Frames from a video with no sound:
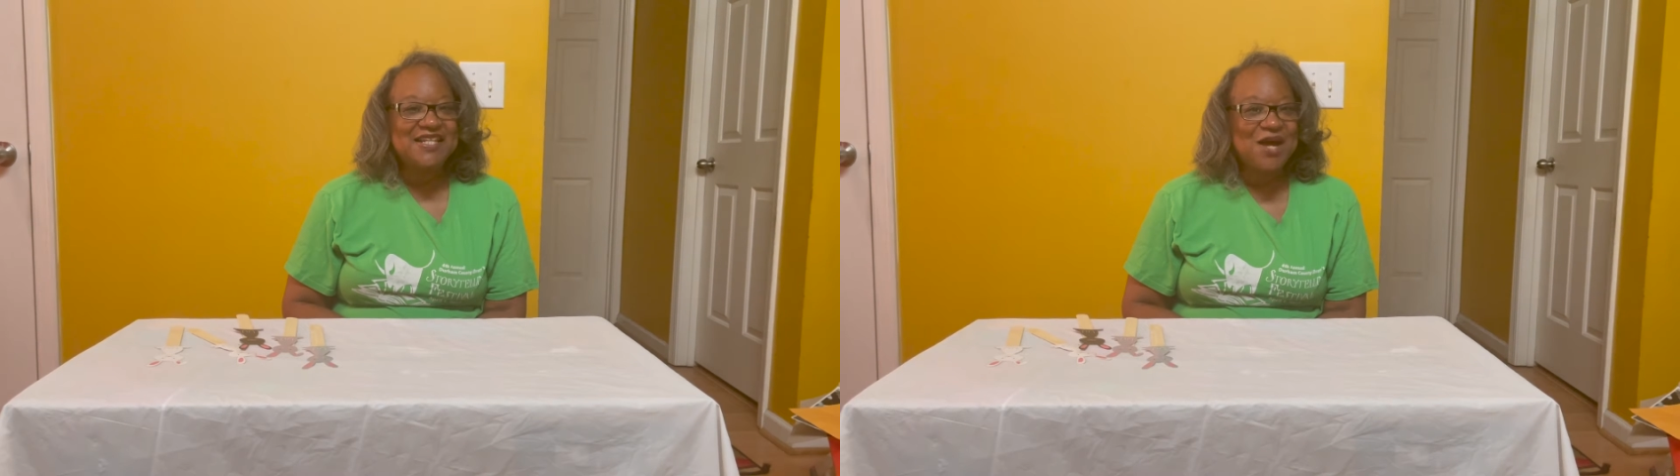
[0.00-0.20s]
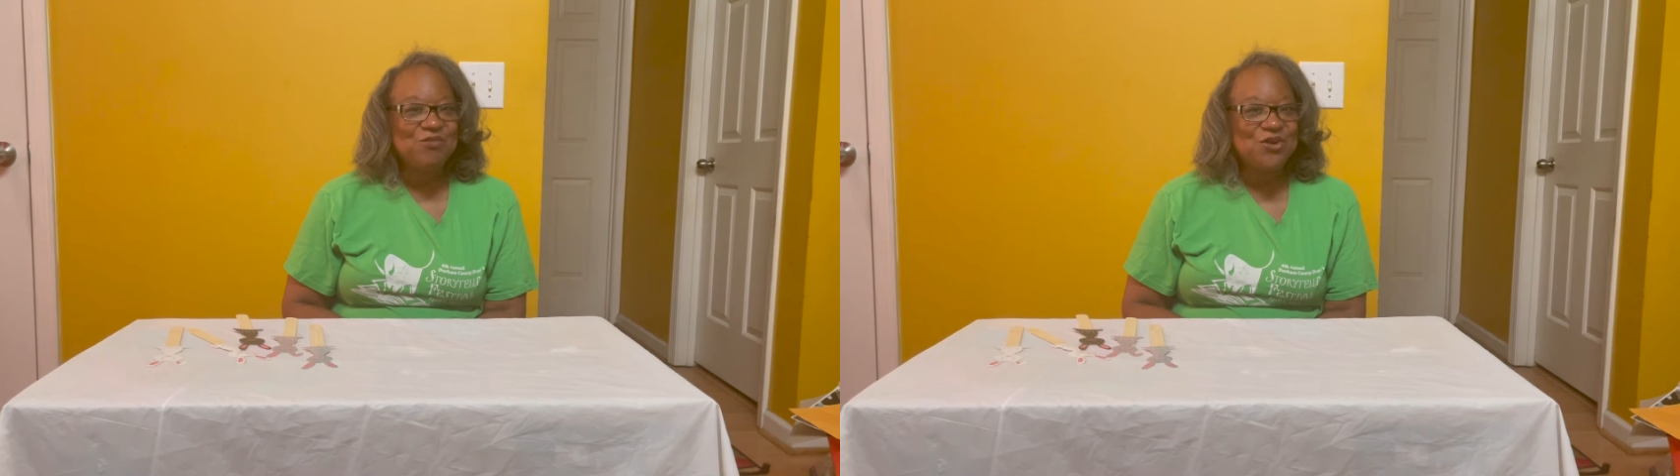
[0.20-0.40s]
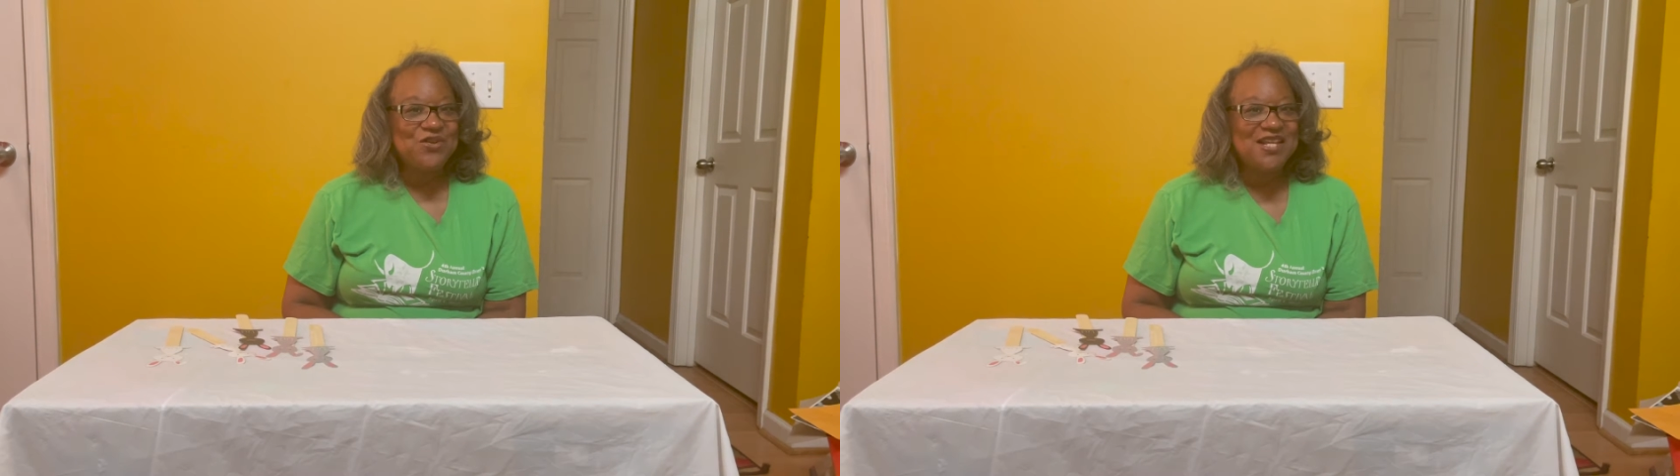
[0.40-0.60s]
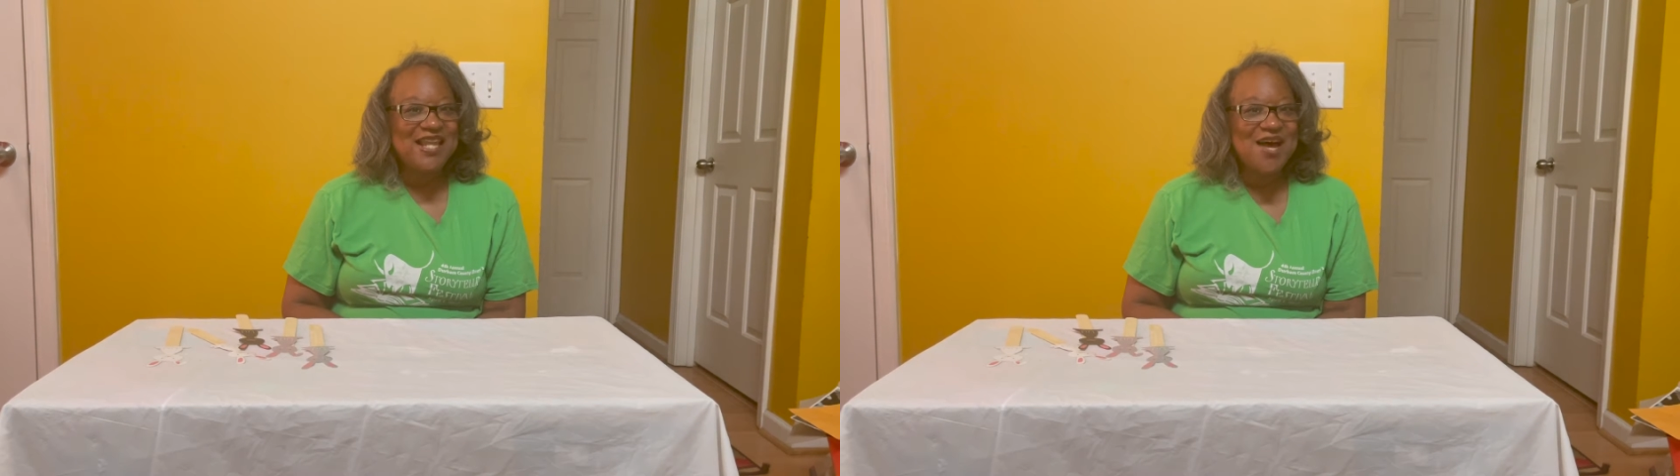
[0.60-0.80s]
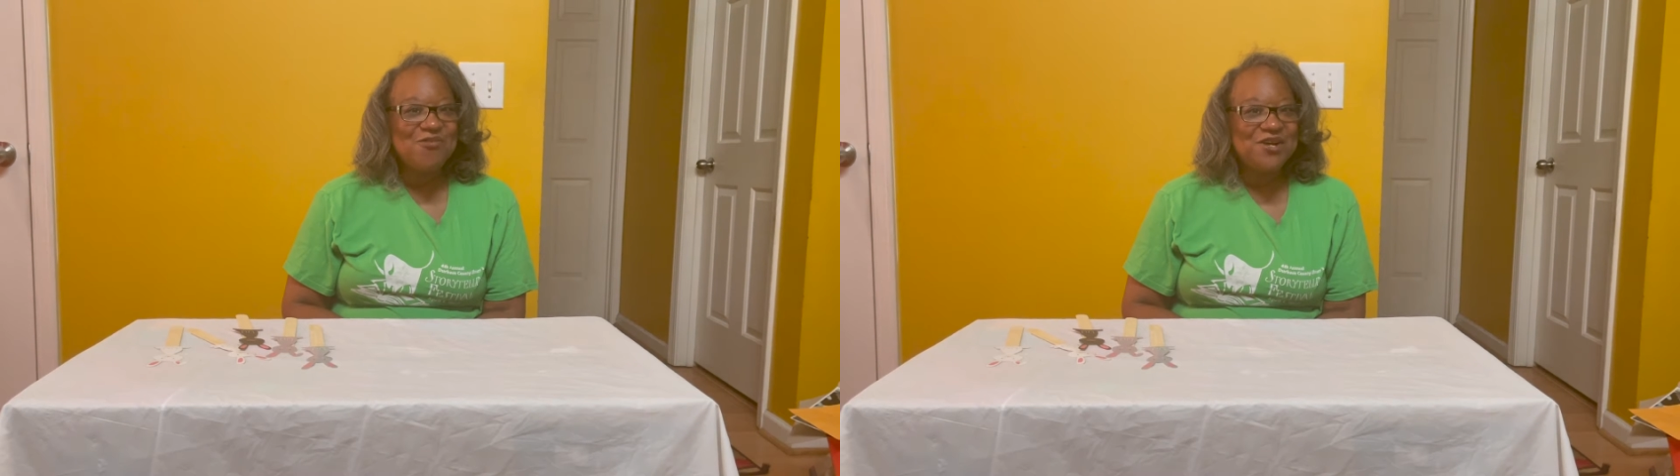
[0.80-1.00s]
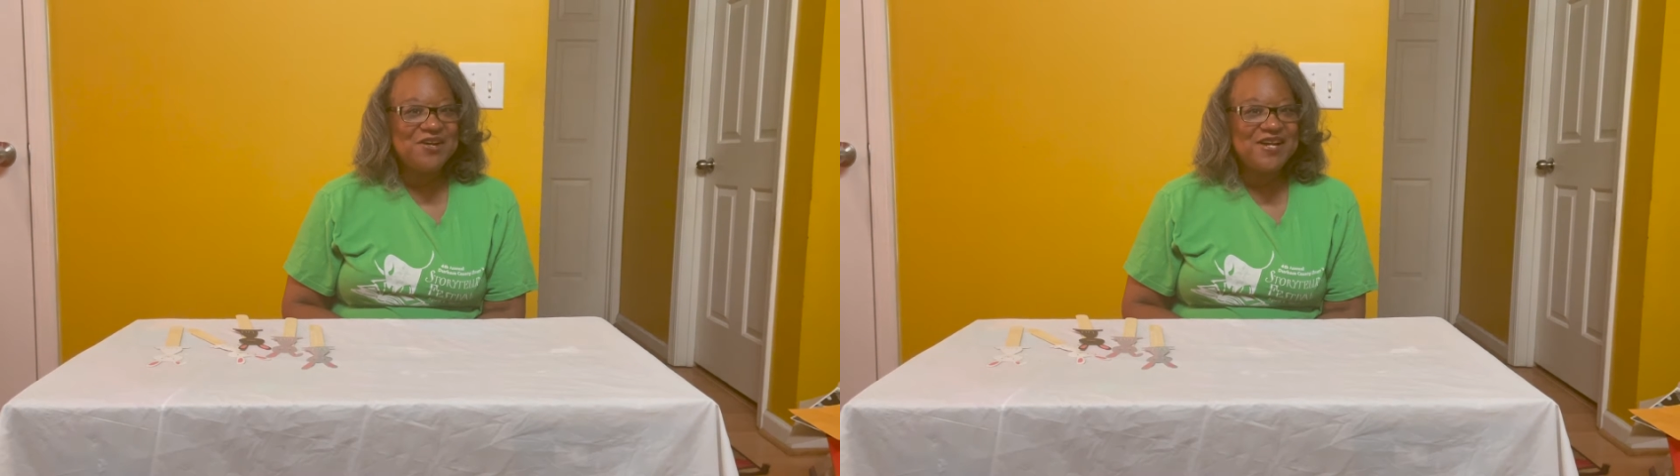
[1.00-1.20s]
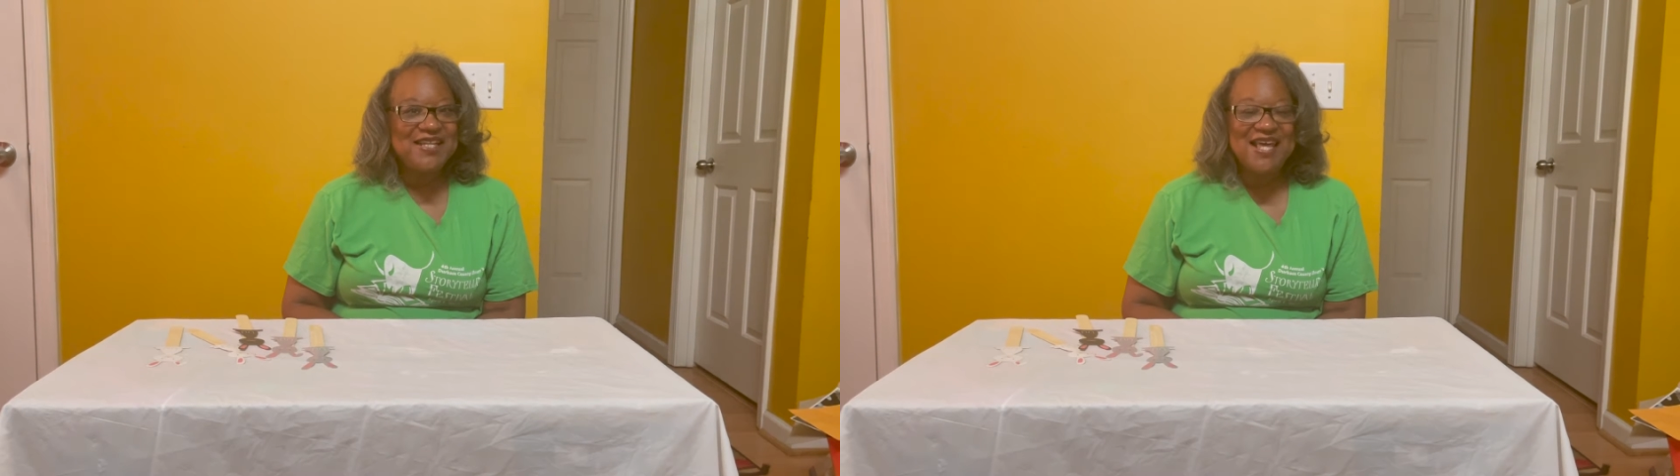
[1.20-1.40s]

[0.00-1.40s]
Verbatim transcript: time you're in the library,